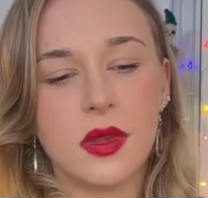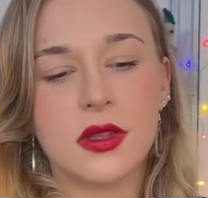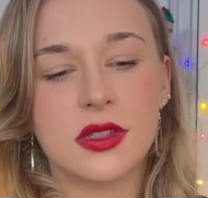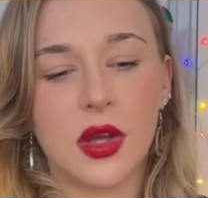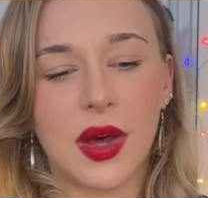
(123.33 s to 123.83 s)

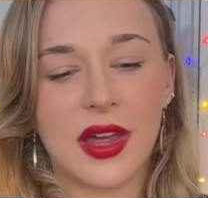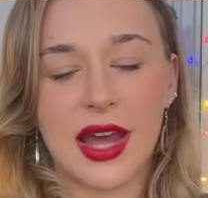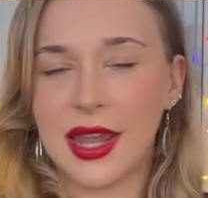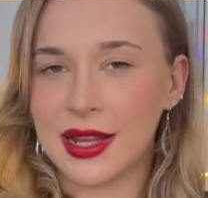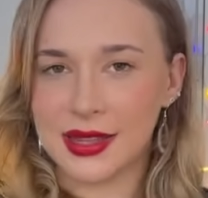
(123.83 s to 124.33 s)
So I
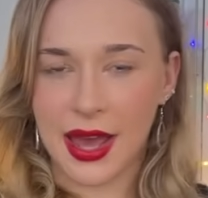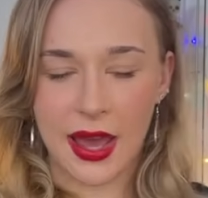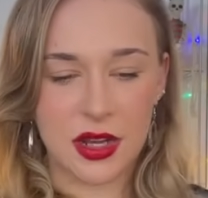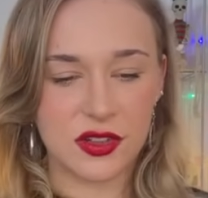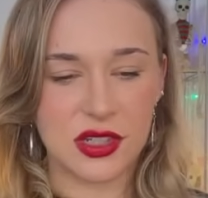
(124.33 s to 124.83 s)
like that
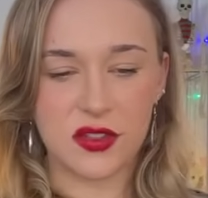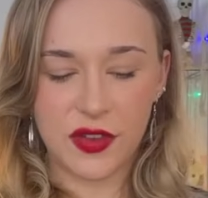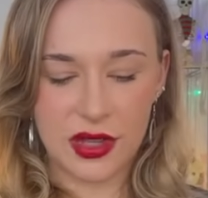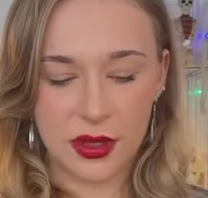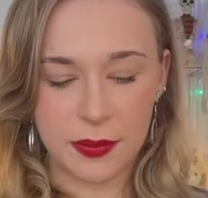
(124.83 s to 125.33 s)
energy. It's
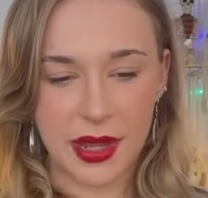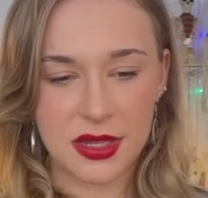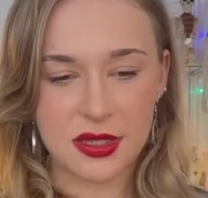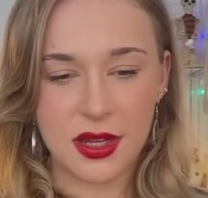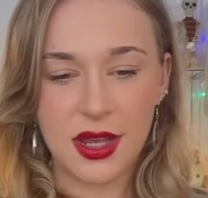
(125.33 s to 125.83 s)
feeling
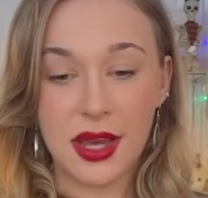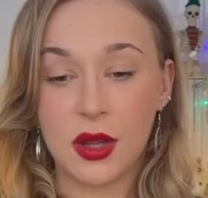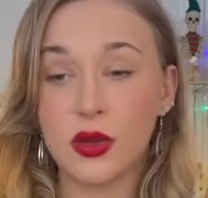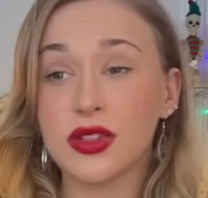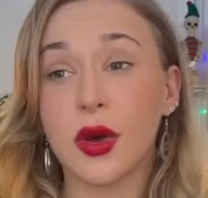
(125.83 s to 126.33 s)
blessed.
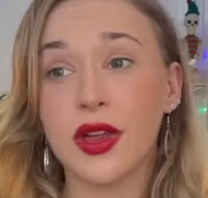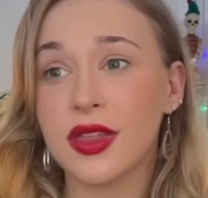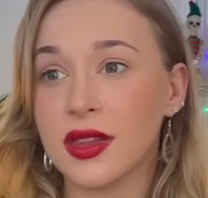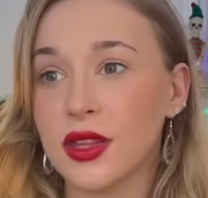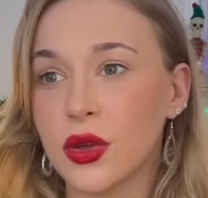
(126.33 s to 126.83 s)
And also I
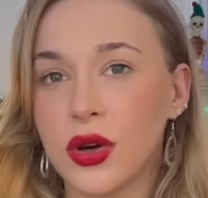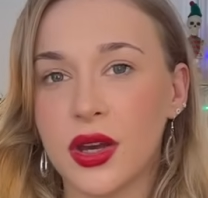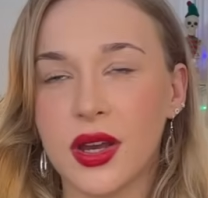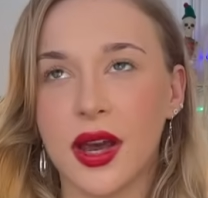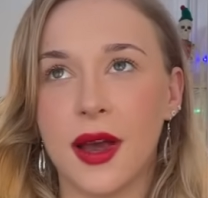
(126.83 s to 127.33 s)
think that
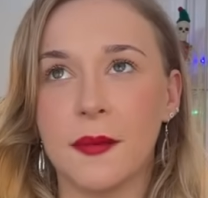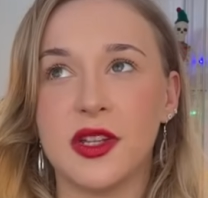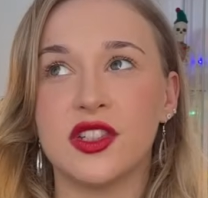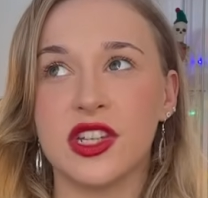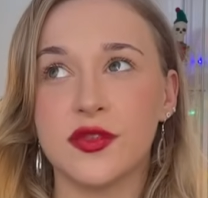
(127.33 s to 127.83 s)
your
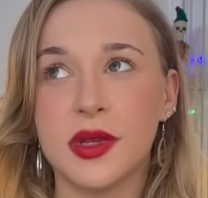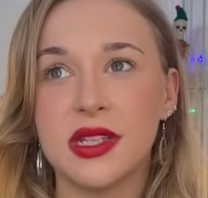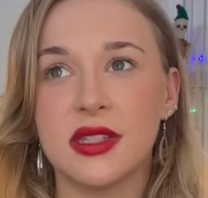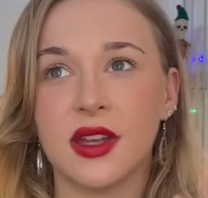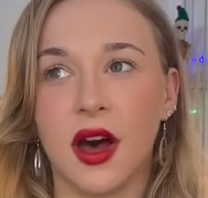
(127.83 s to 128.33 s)

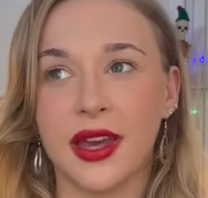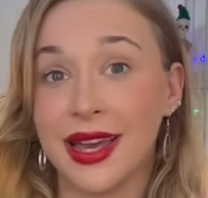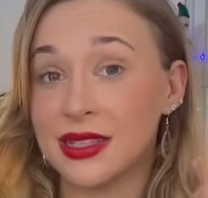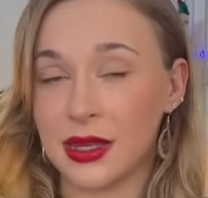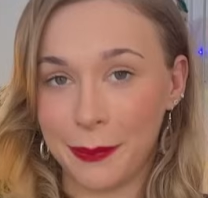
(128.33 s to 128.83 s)
achievements are
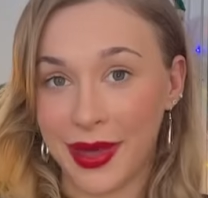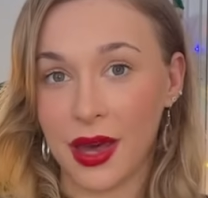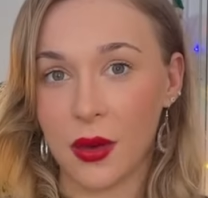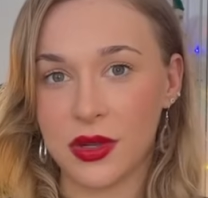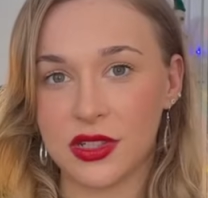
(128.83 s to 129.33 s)
getting
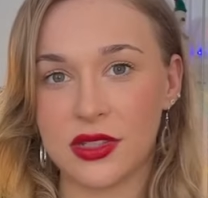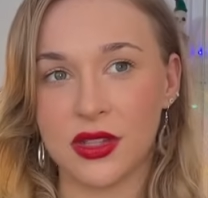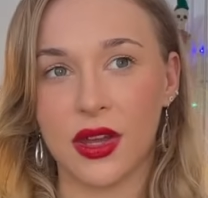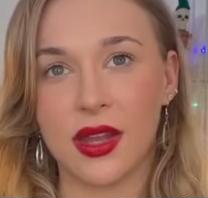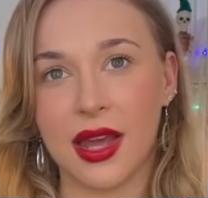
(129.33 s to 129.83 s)
bigger, which is
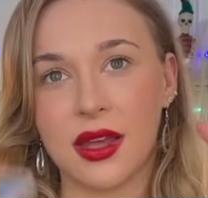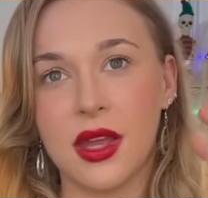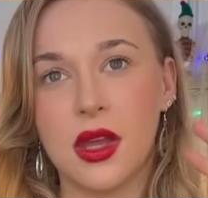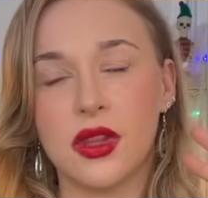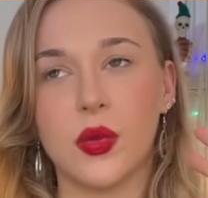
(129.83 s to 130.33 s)
good. Like
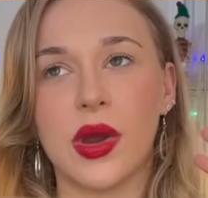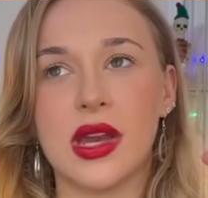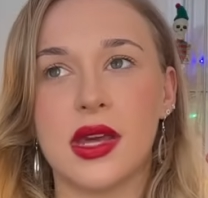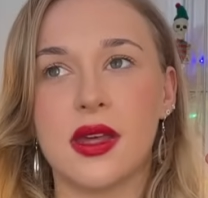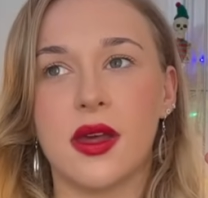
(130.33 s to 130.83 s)
the
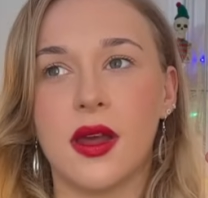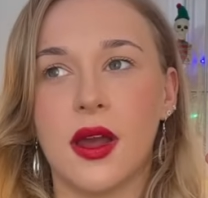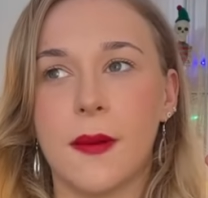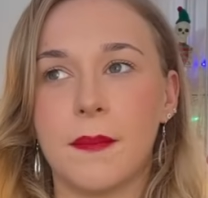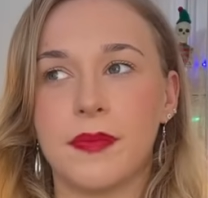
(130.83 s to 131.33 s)
way
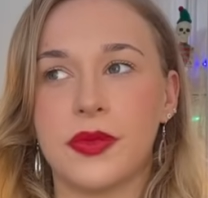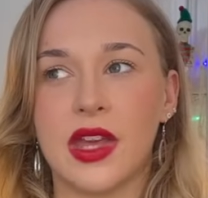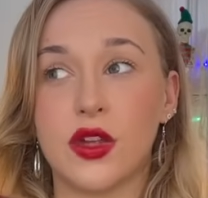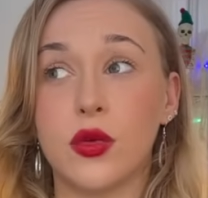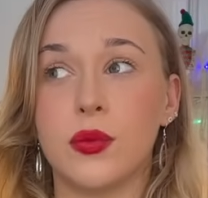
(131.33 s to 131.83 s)

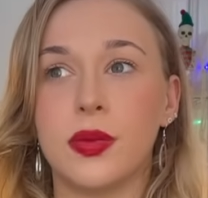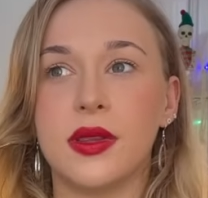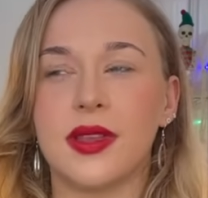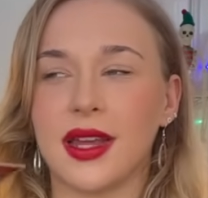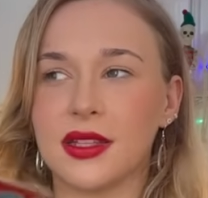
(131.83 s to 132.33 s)
that you
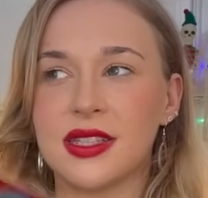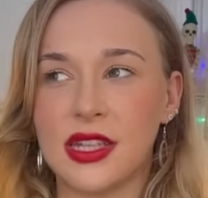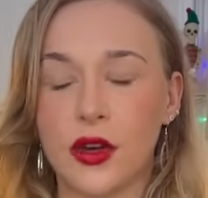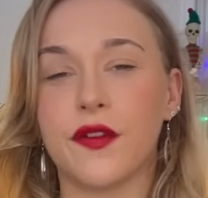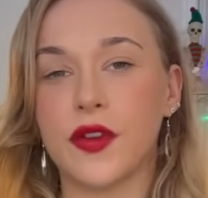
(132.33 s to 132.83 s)
like see
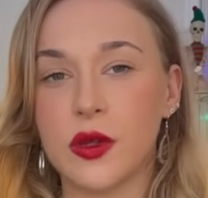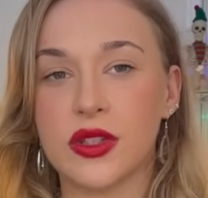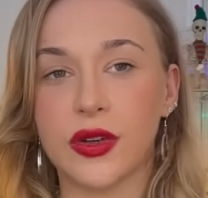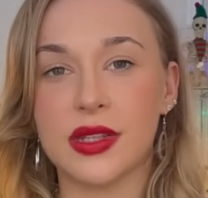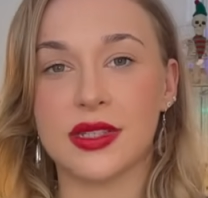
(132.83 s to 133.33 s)
your
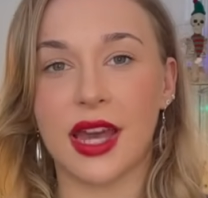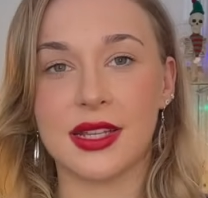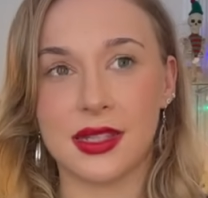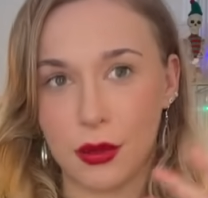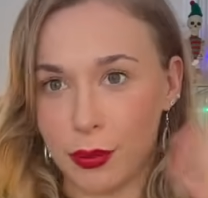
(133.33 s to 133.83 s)
future is
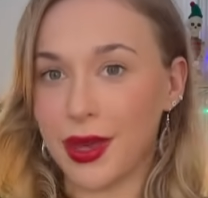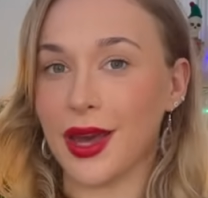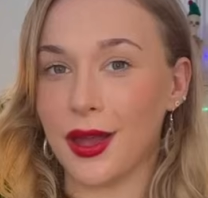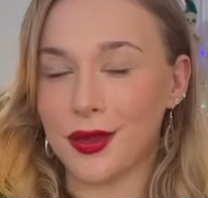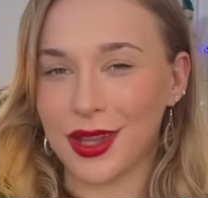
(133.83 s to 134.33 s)
getting
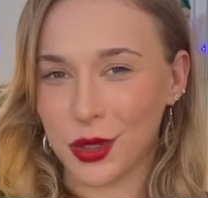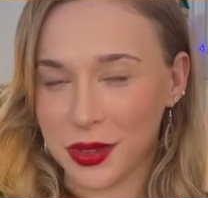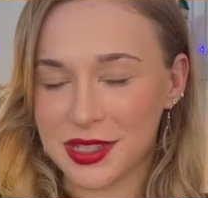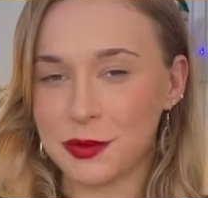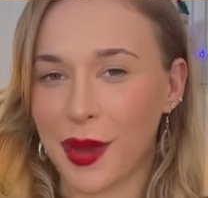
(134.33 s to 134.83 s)
bigger. Like you're
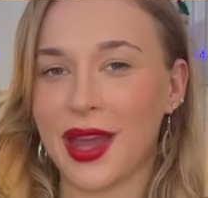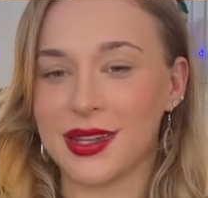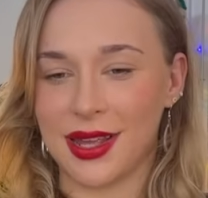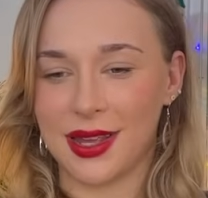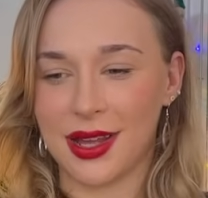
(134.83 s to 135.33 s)

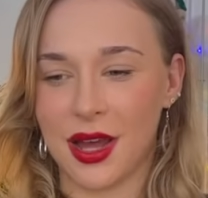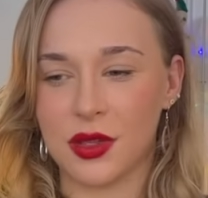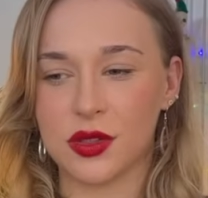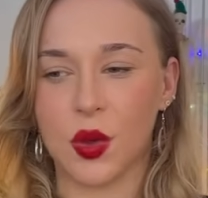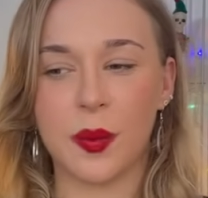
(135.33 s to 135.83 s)
expanding,
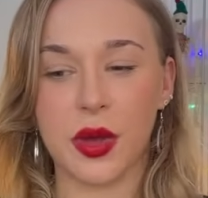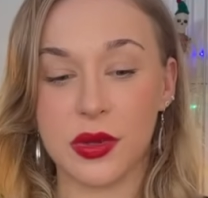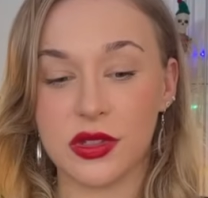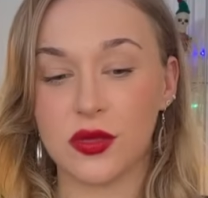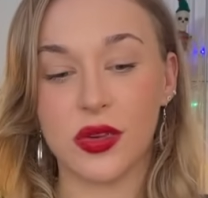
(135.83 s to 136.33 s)
Scorpio,
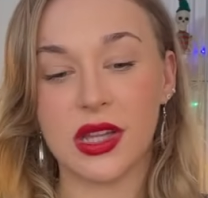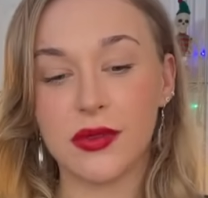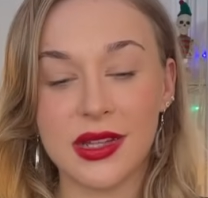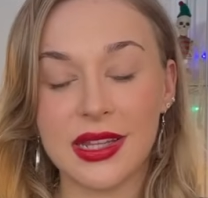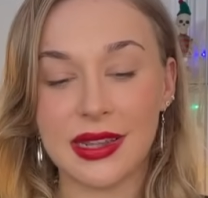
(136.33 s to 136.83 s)
which is really,
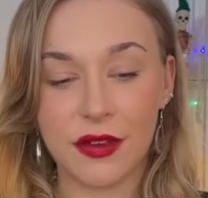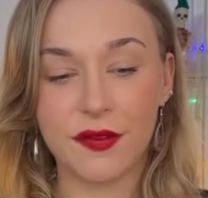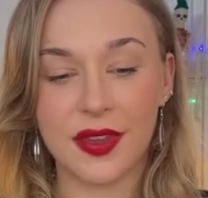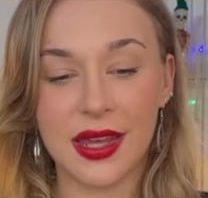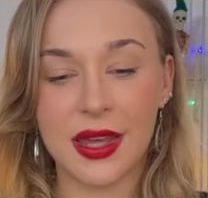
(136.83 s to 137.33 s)
really
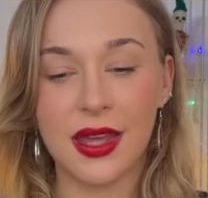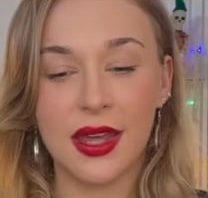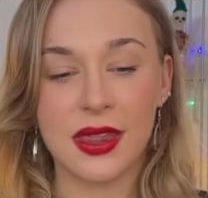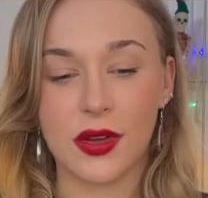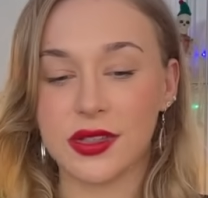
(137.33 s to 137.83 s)
lovely.
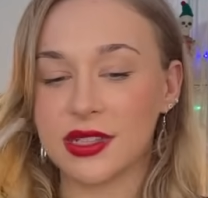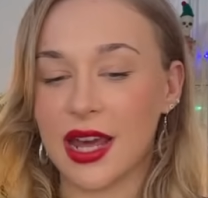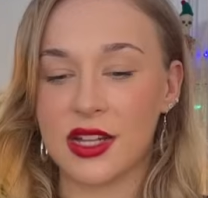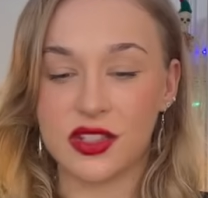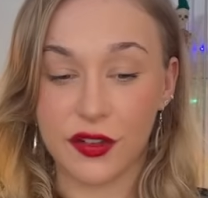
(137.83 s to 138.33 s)
There is an
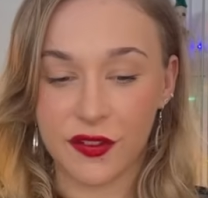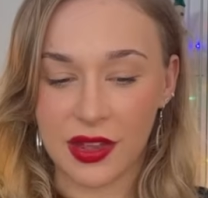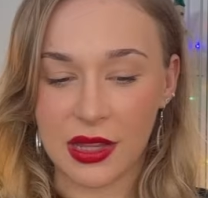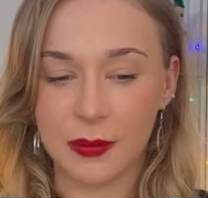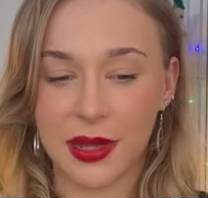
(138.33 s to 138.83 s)
energy of
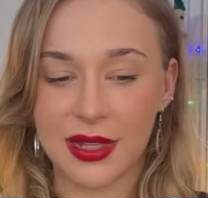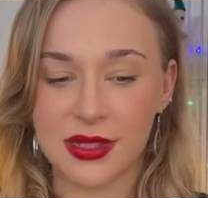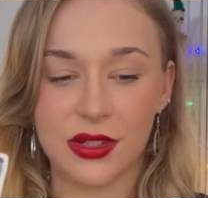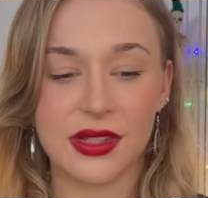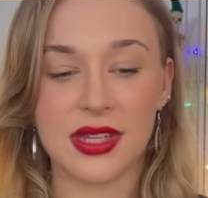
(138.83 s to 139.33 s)
feeling blessed.
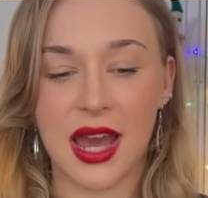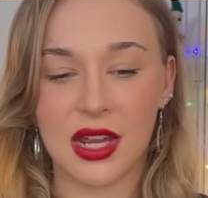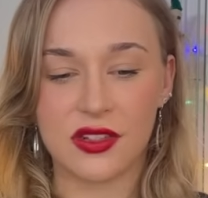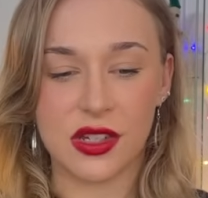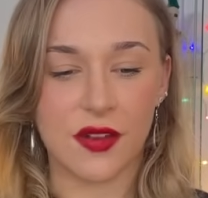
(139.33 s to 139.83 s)
There is an
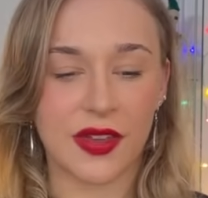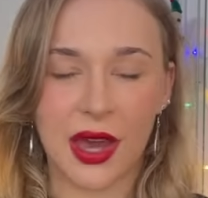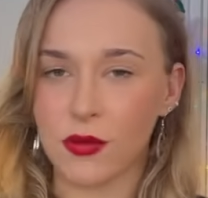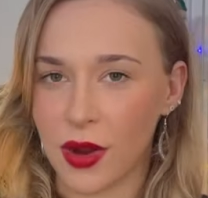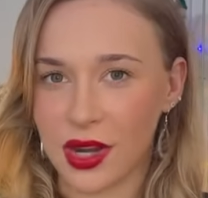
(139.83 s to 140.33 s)
energy of
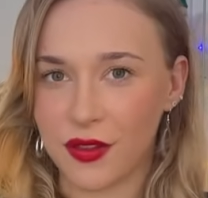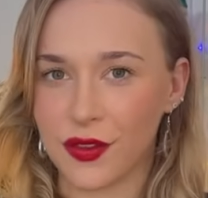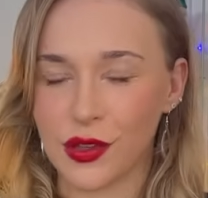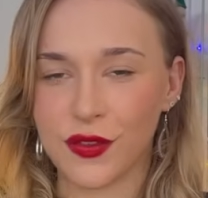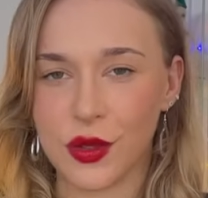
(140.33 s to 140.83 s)
getting ready for
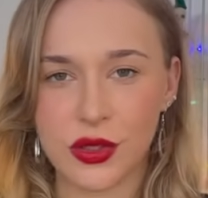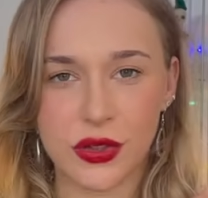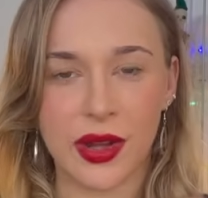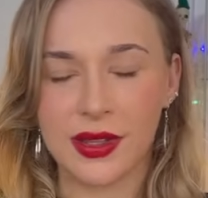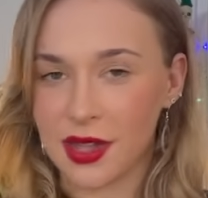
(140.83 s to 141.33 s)
your future.
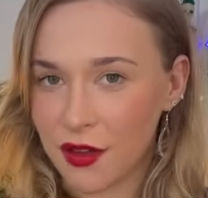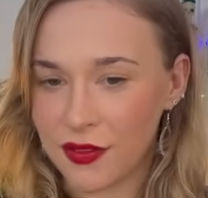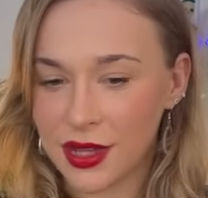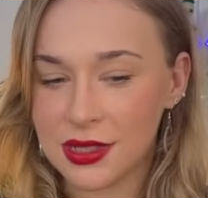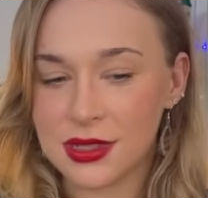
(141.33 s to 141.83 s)
I love
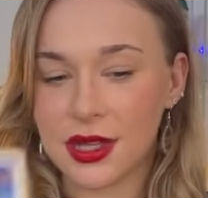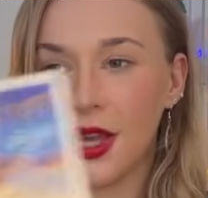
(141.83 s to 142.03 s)
it.